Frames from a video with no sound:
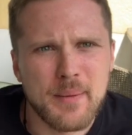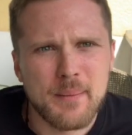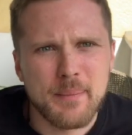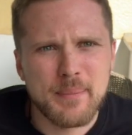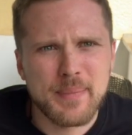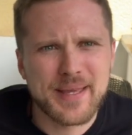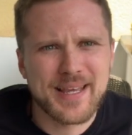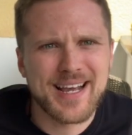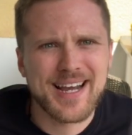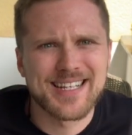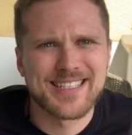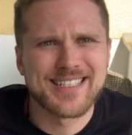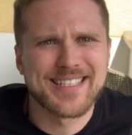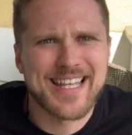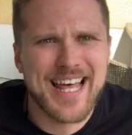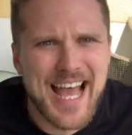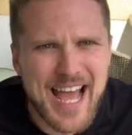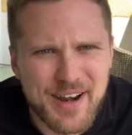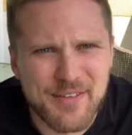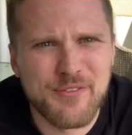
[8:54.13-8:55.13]
because
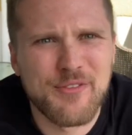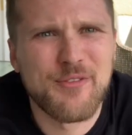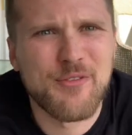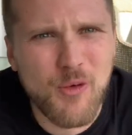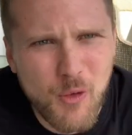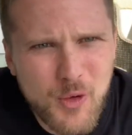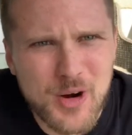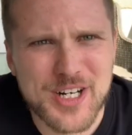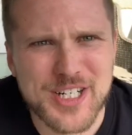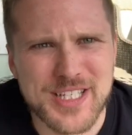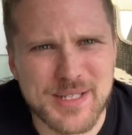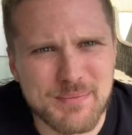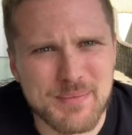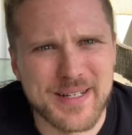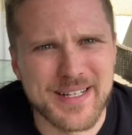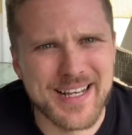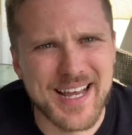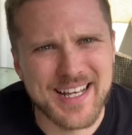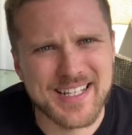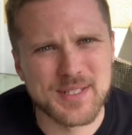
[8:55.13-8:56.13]
that forced
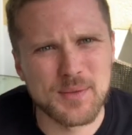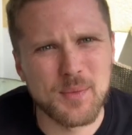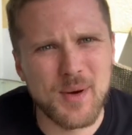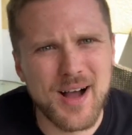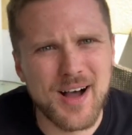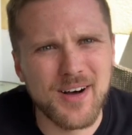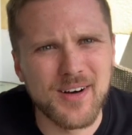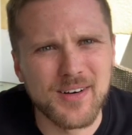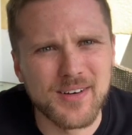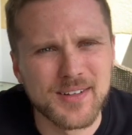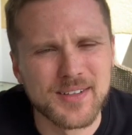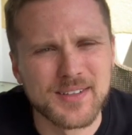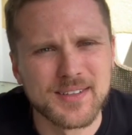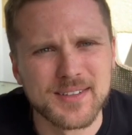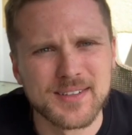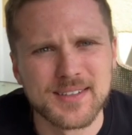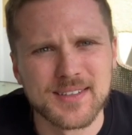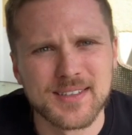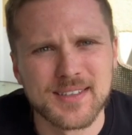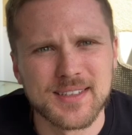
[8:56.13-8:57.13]
me as well
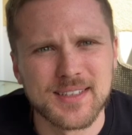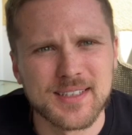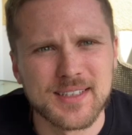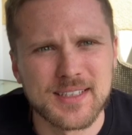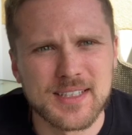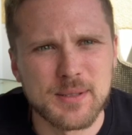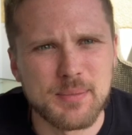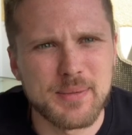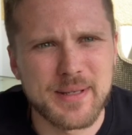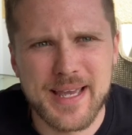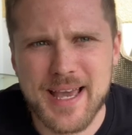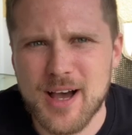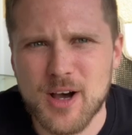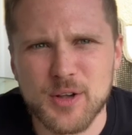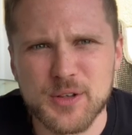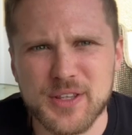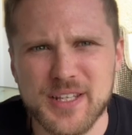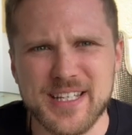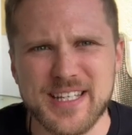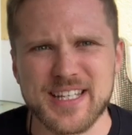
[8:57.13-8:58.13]
to be
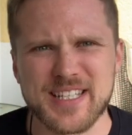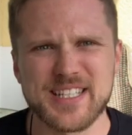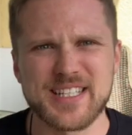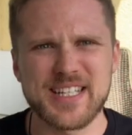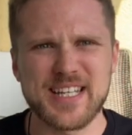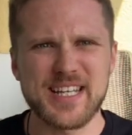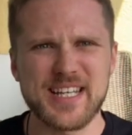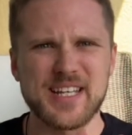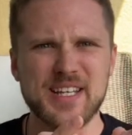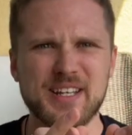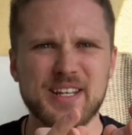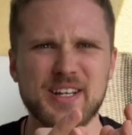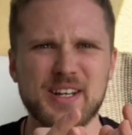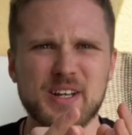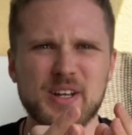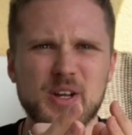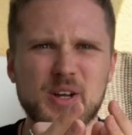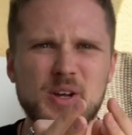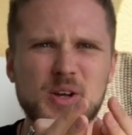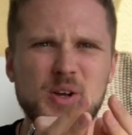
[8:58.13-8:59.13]
healthy. You see,
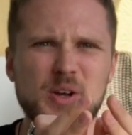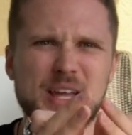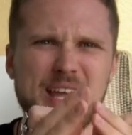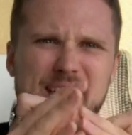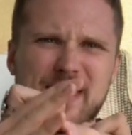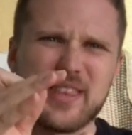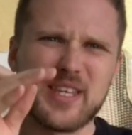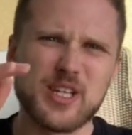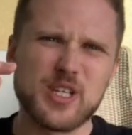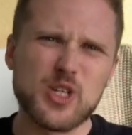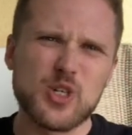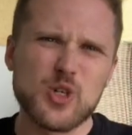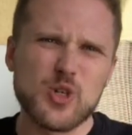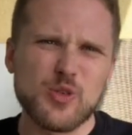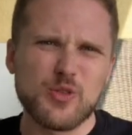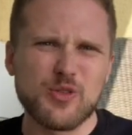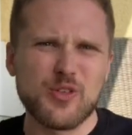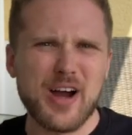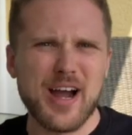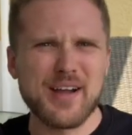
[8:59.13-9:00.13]
in the new
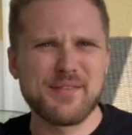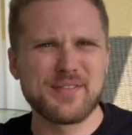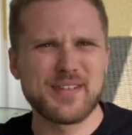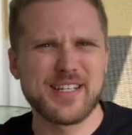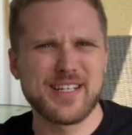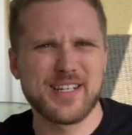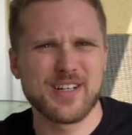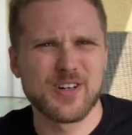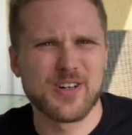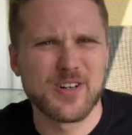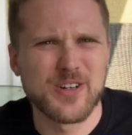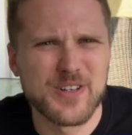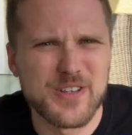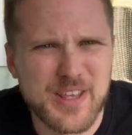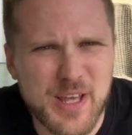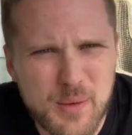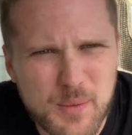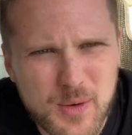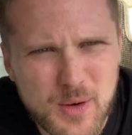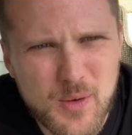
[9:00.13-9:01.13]
5D Earth
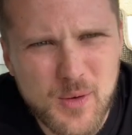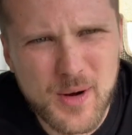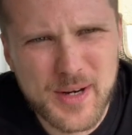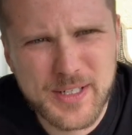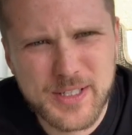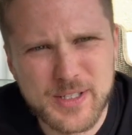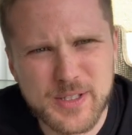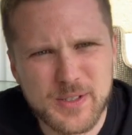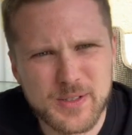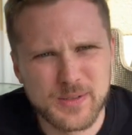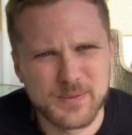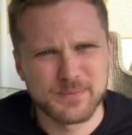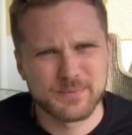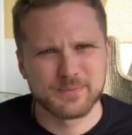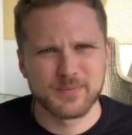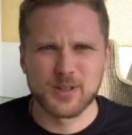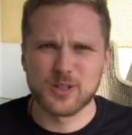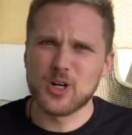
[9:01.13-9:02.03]
that we're going to, or